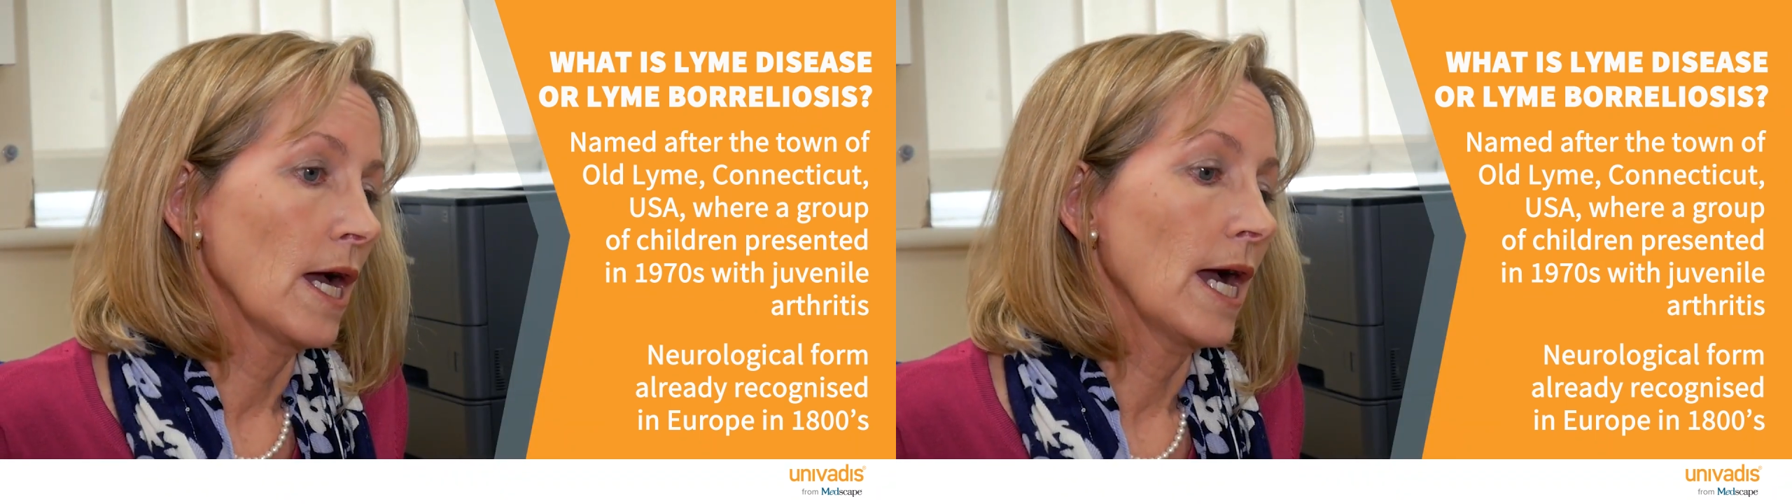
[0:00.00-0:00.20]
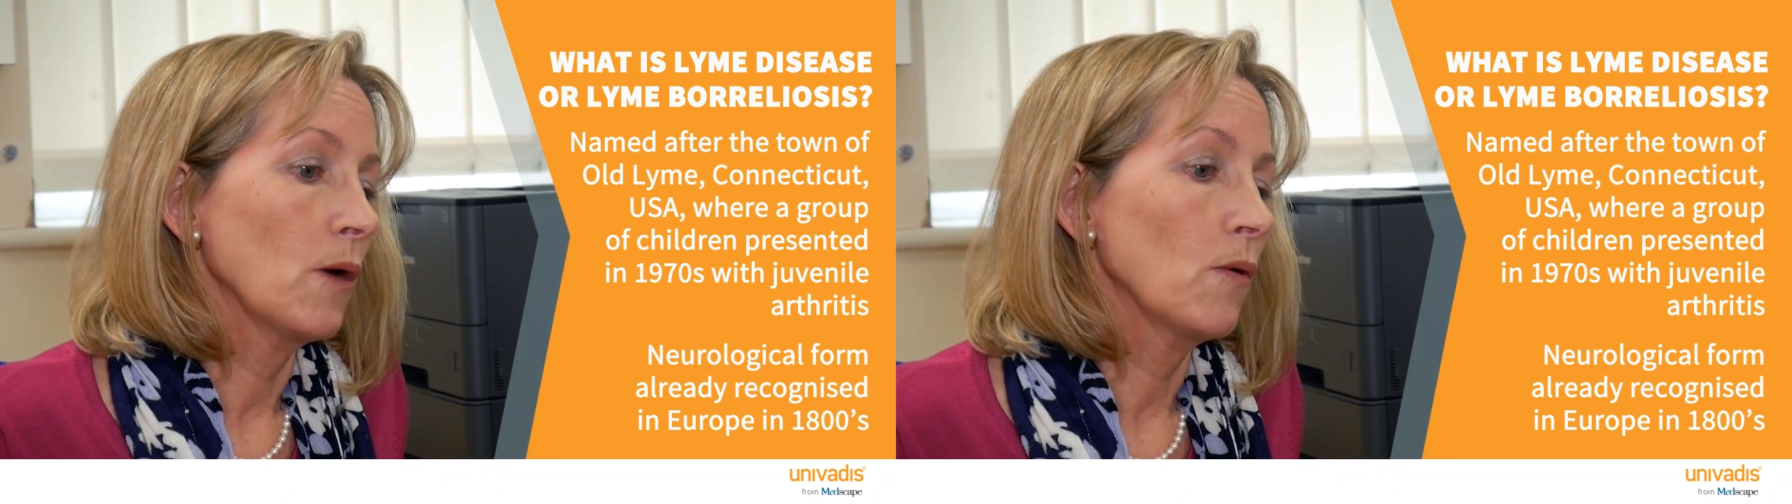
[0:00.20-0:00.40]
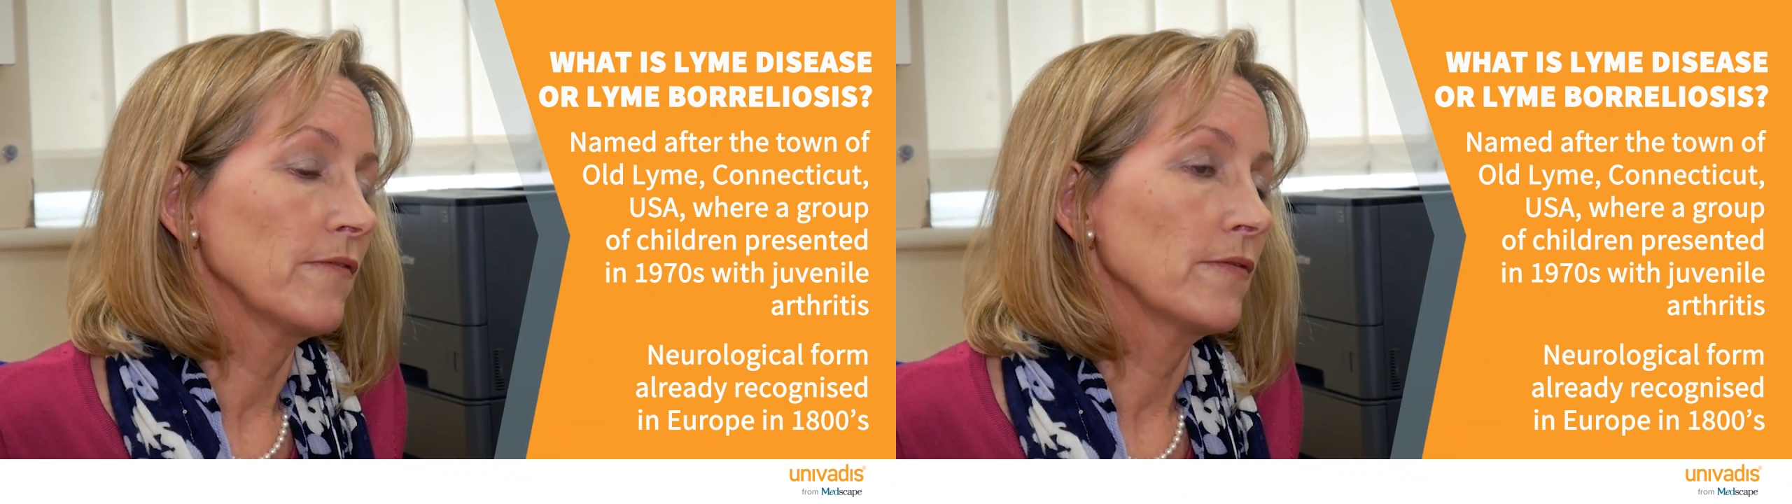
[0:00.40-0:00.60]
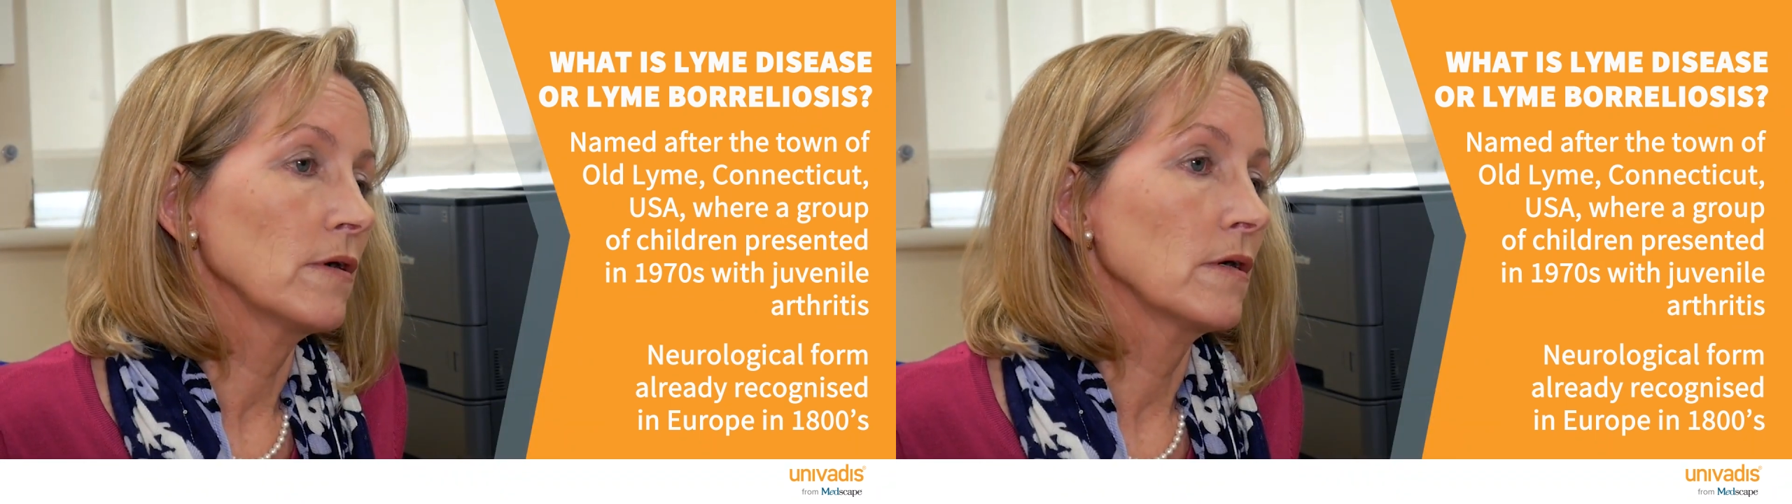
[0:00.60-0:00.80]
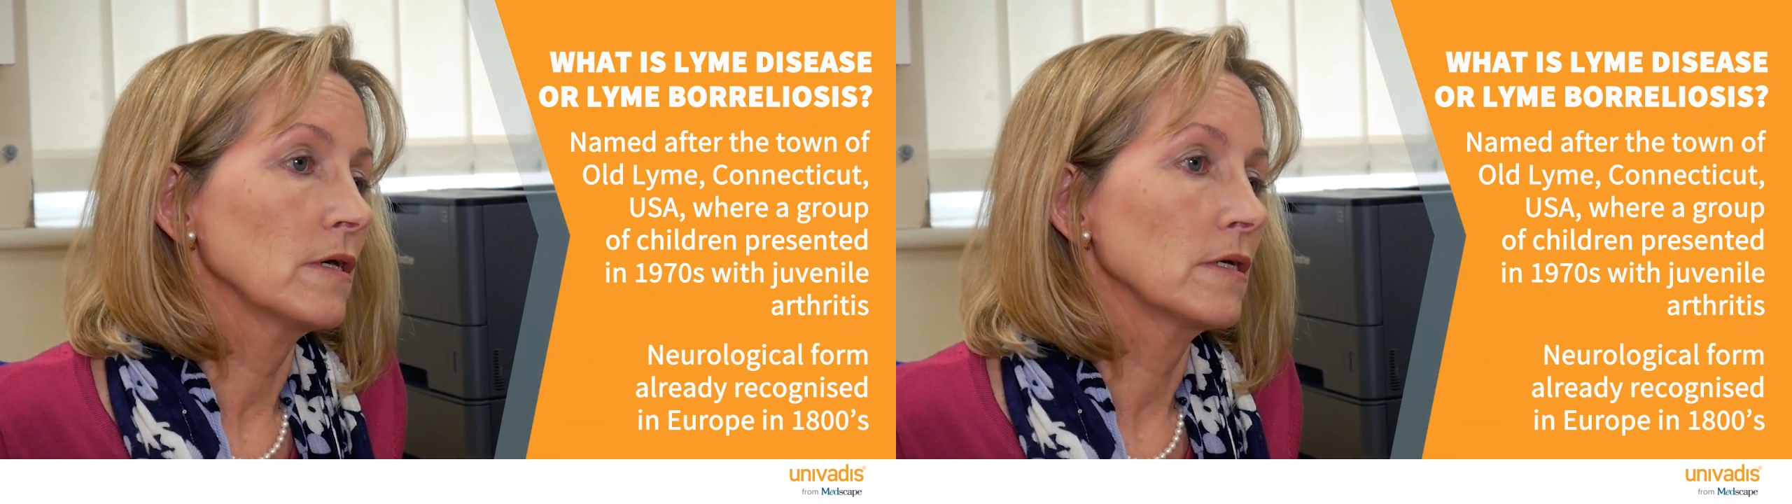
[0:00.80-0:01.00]

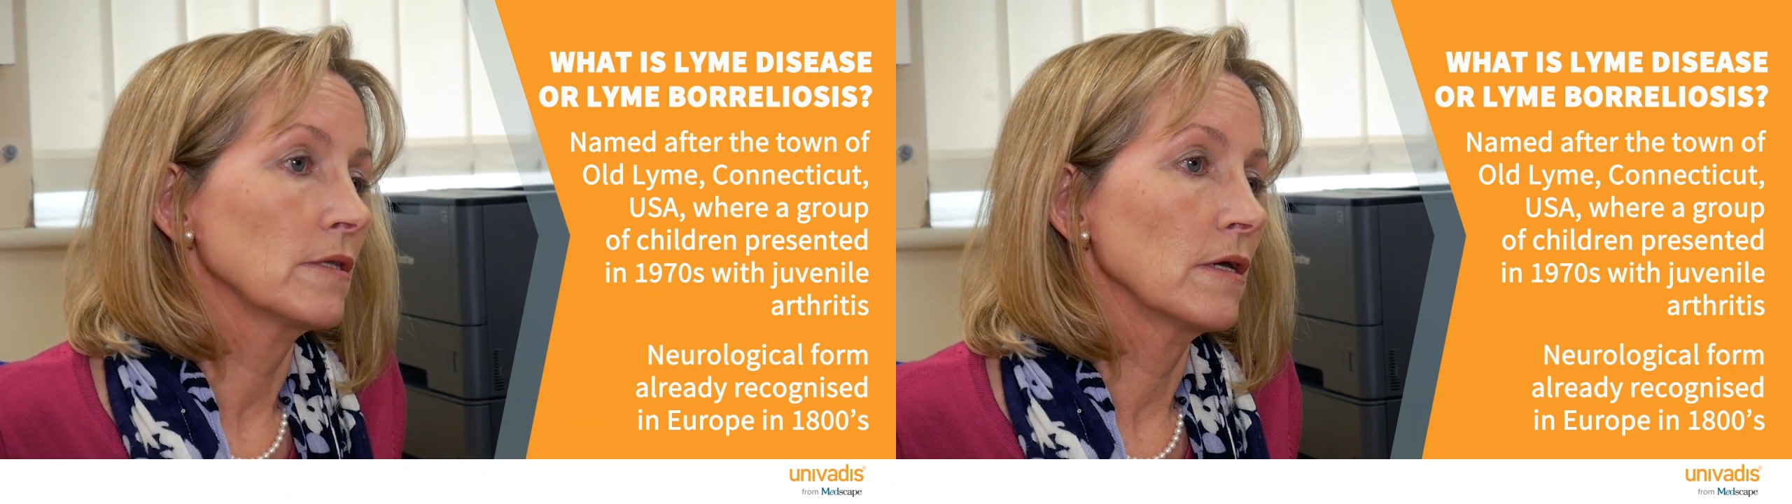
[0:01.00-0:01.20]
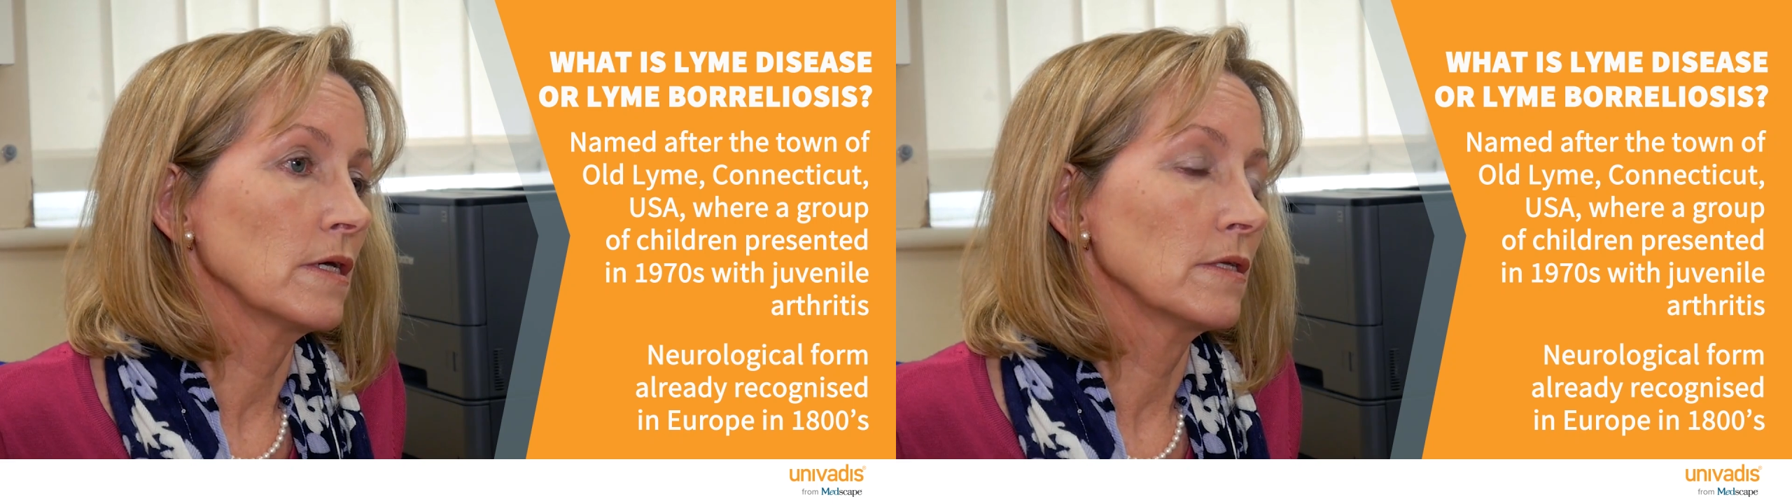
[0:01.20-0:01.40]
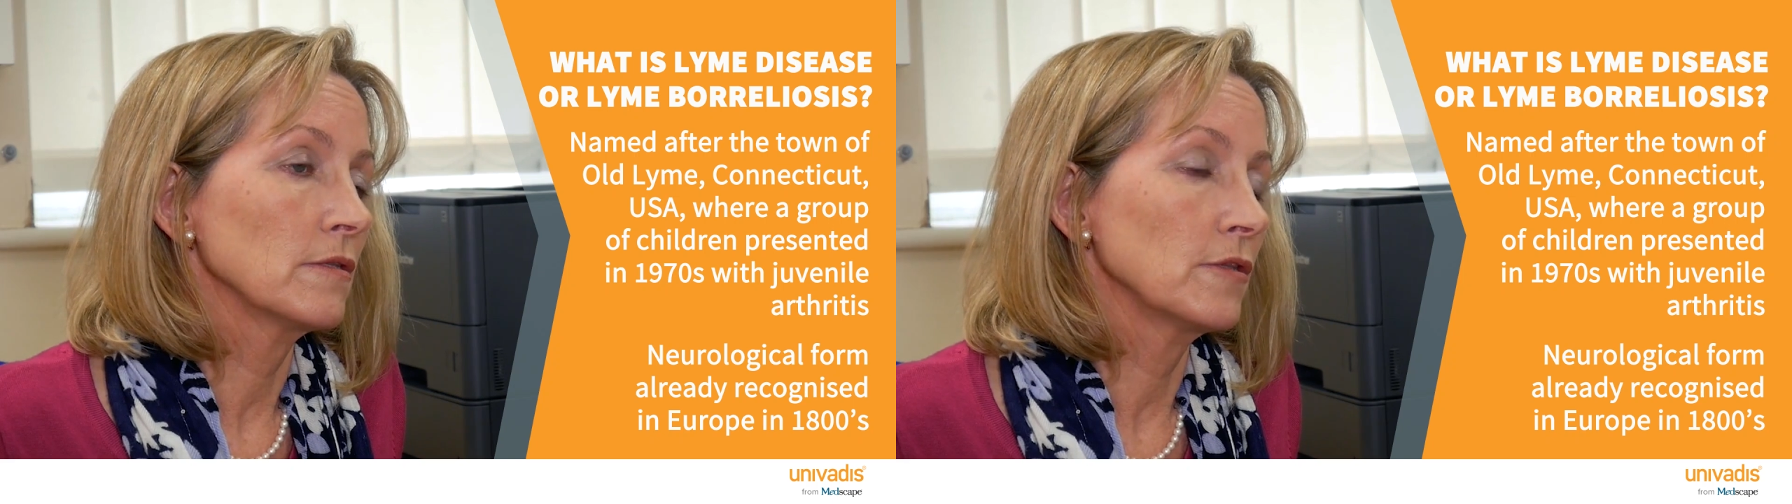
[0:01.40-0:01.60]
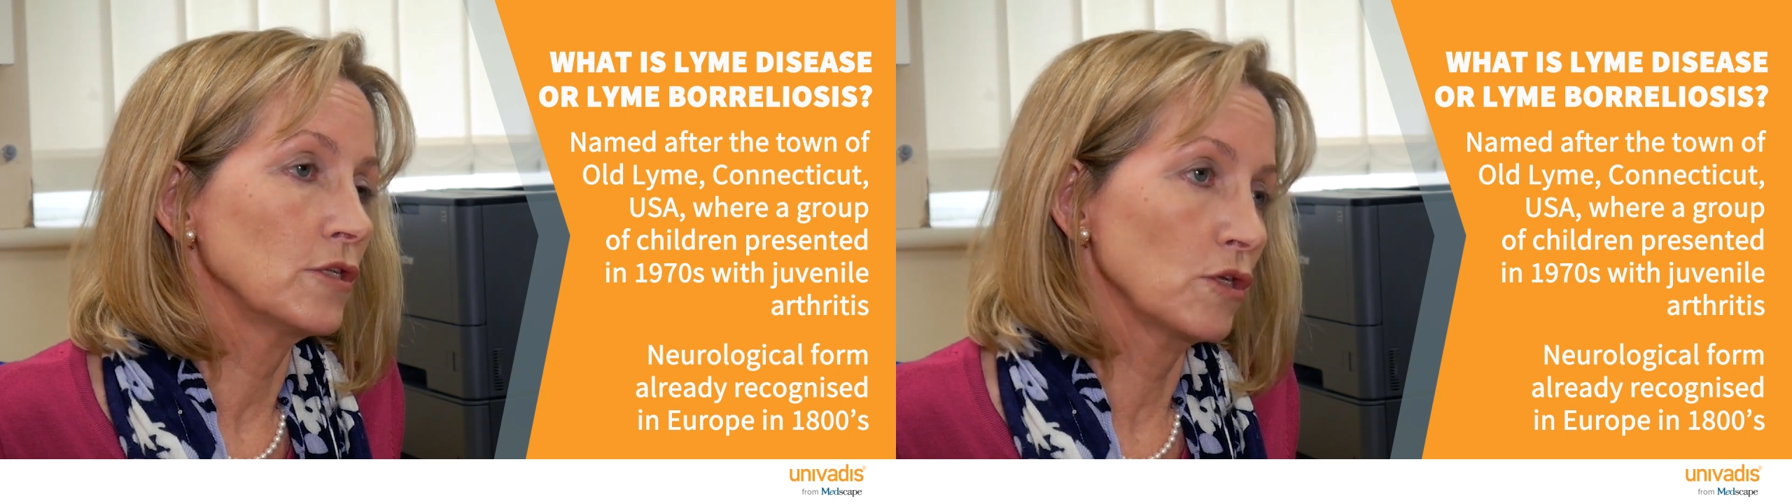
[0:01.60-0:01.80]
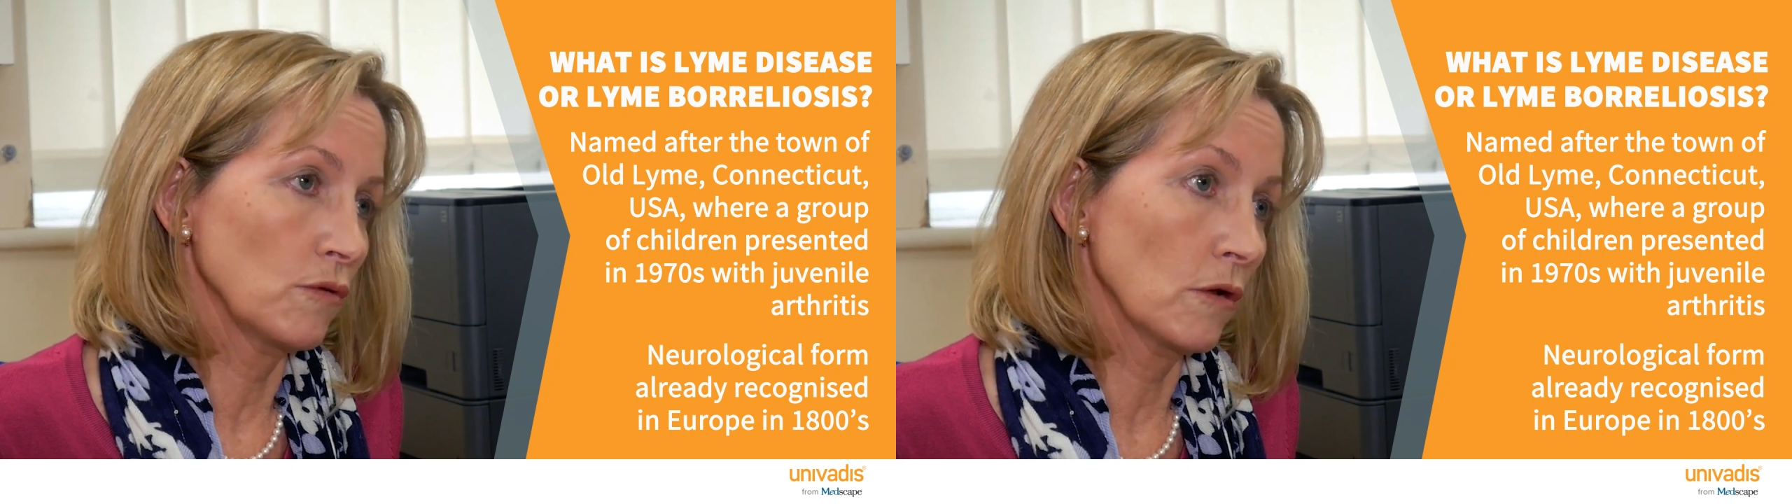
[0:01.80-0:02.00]
However, the
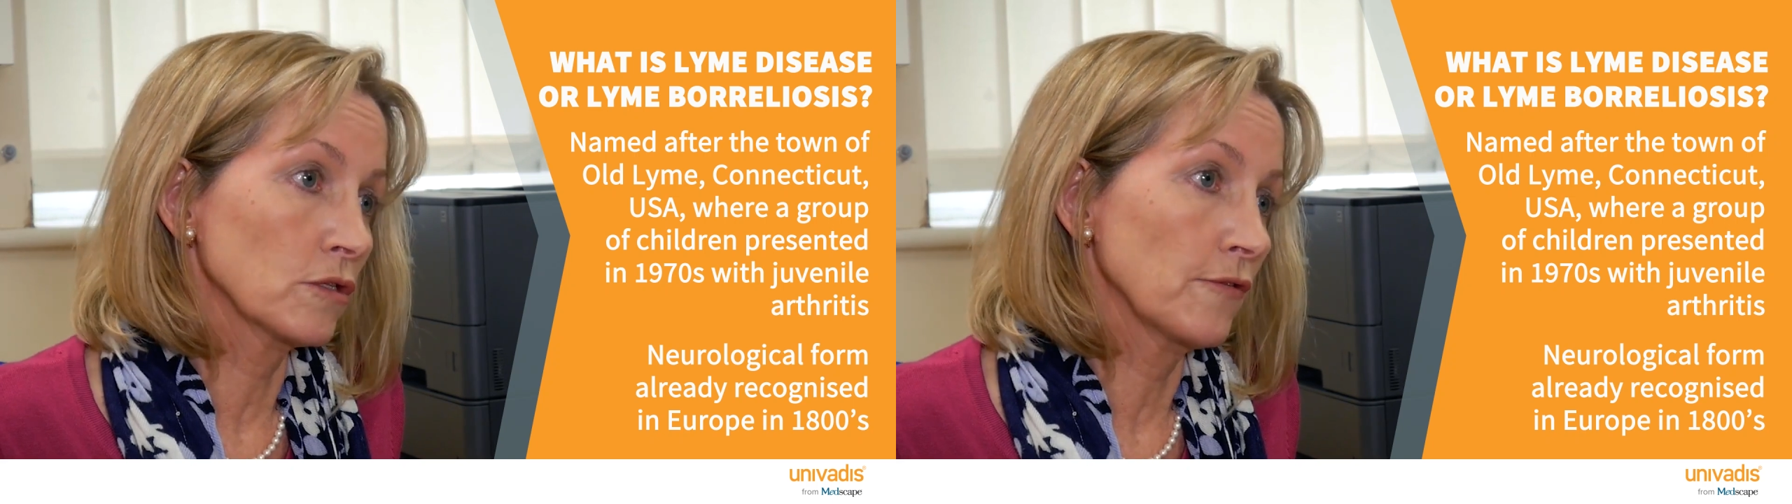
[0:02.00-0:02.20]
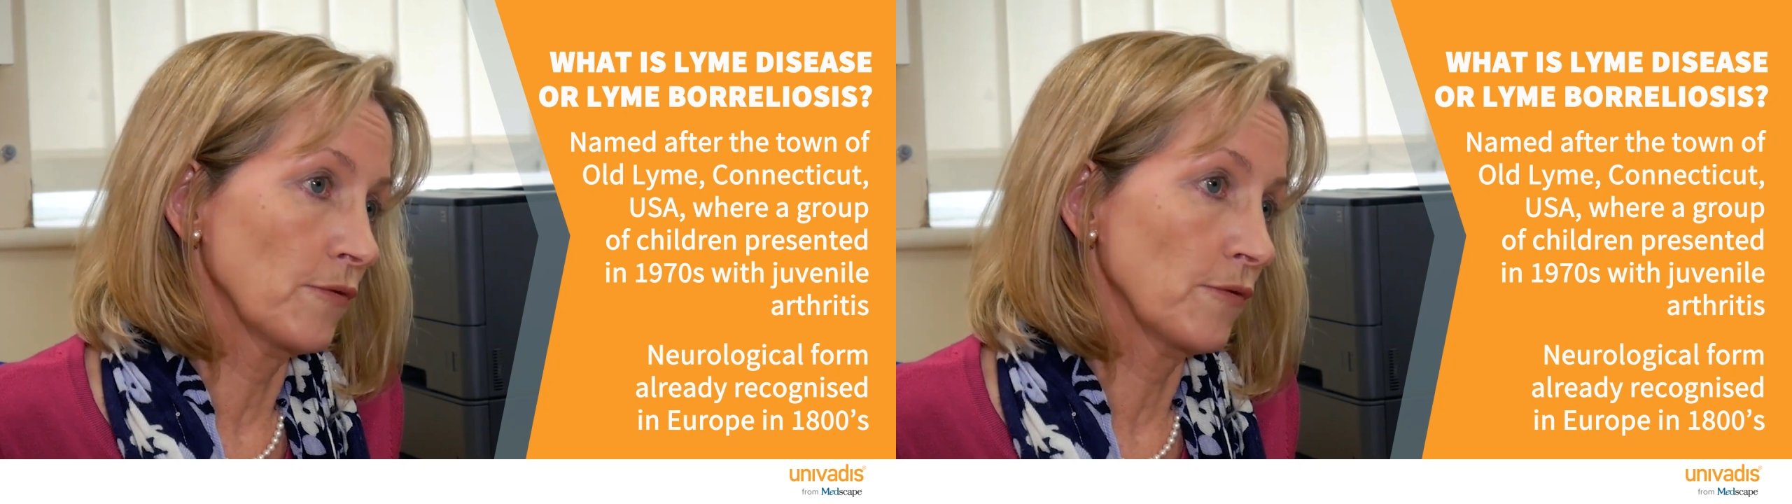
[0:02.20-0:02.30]
neurological